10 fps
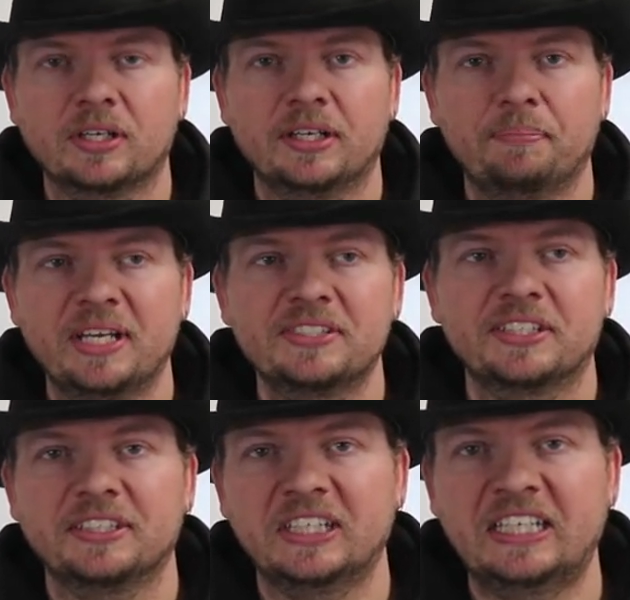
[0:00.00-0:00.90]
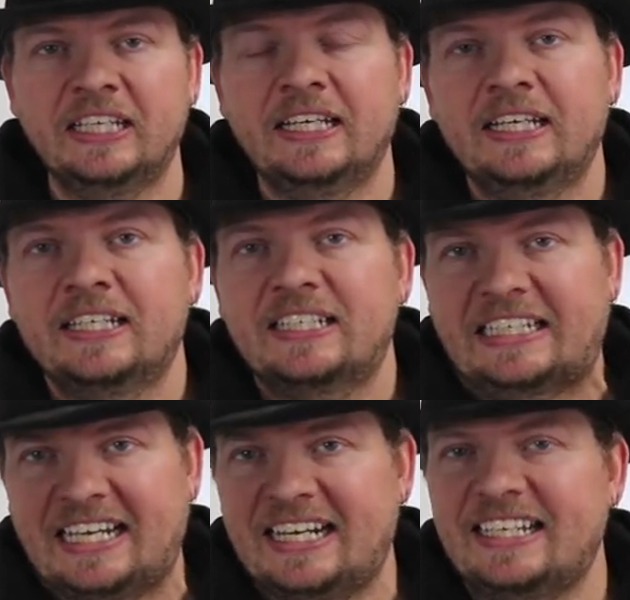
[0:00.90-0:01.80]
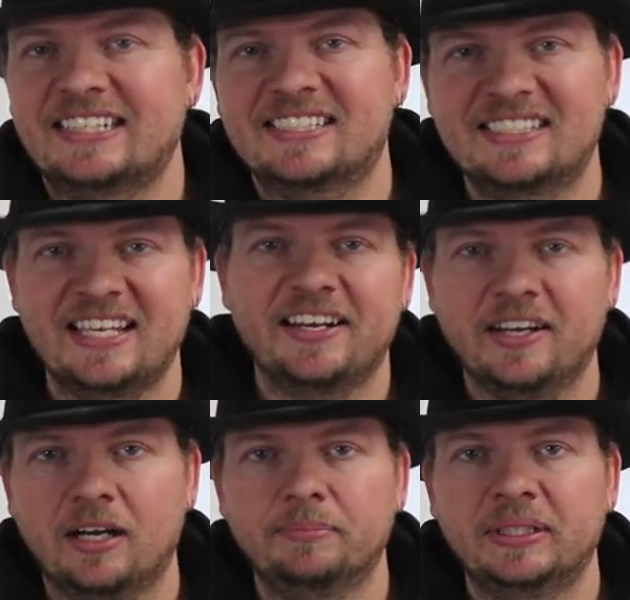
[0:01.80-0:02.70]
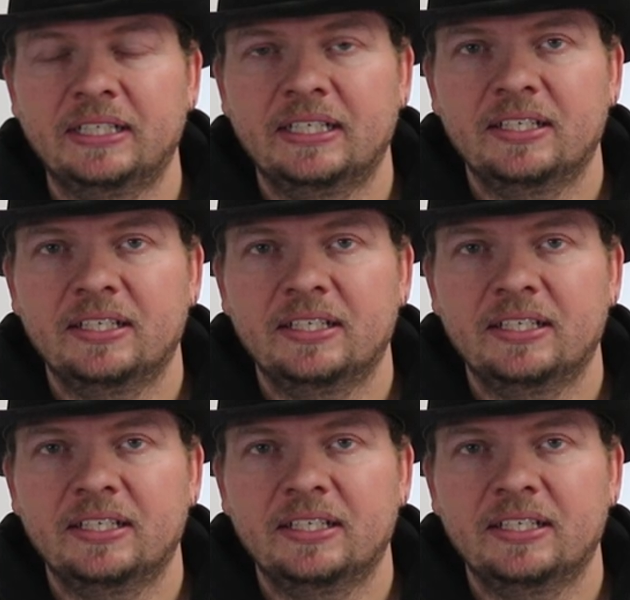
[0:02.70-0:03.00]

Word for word: We're going to basically kind of get set up